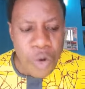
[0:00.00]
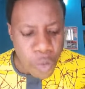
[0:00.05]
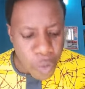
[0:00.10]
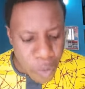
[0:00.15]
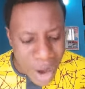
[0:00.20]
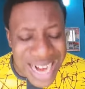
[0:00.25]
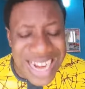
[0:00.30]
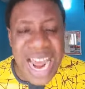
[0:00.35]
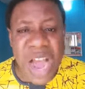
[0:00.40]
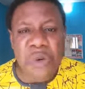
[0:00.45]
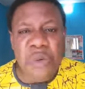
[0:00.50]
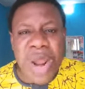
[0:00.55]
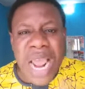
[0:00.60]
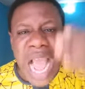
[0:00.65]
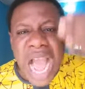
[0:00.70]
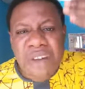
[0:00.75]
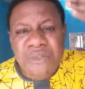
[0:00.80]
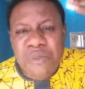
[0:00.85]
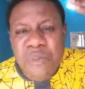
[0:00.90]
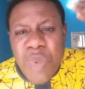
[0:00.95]
Whether we
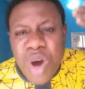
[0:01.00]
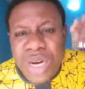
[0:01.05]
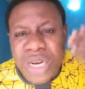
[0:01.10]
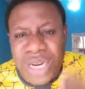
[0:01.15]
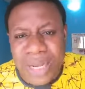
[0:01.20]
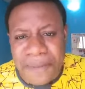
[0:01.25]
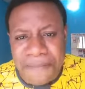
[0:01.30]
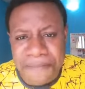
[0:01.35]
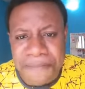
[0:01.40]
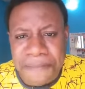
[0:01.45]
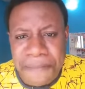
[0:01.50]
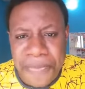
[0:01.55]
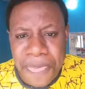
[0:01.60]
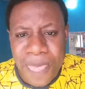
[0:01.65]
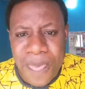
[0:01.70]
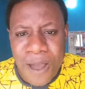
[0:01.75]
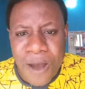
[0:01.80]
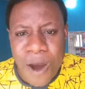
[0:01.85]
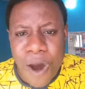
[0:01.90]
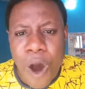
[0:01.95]
have money
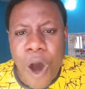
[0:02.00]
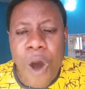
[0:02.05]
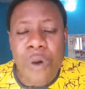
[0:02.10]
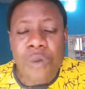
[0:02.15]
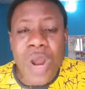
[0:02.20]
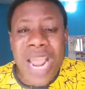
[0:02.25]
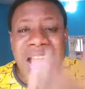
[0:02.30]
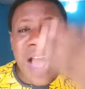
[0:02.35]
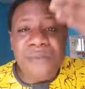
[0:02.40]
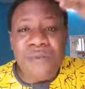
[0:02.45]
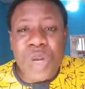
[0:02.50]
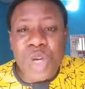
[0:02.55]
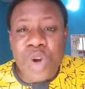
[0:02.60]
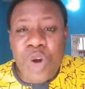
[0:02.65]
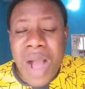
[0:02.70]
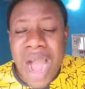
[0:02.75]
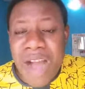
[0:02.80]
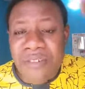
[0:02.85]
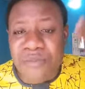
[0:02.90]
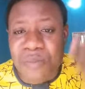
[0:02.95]
or we
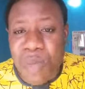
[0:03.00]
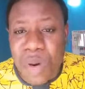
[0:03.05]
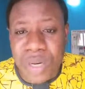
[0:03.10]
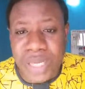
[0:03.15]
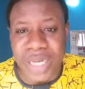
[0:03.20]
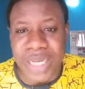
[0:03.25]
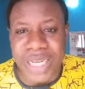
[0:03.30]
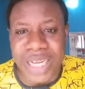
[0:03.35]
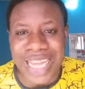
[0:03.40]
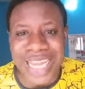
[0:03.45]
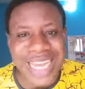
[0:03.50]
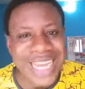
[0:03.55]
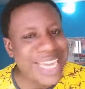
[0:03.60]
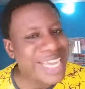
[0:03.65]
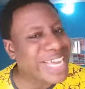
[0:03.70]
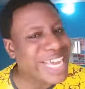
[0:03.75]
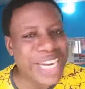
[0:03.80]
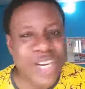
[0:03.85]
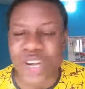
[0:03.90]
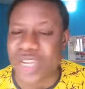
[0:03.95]
don't have money,
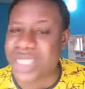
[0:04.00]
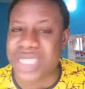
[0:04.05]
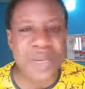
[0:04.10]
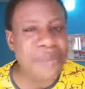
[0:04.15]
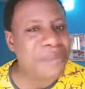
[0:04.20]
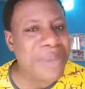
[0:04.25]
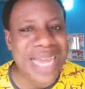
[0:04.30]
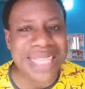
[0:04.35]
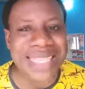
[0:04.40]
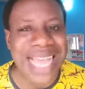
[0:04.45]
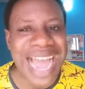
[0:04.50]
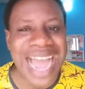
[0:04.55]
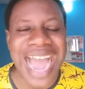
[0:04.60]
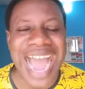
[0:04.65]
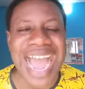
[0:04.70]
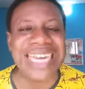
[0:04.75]
it doesn't matter.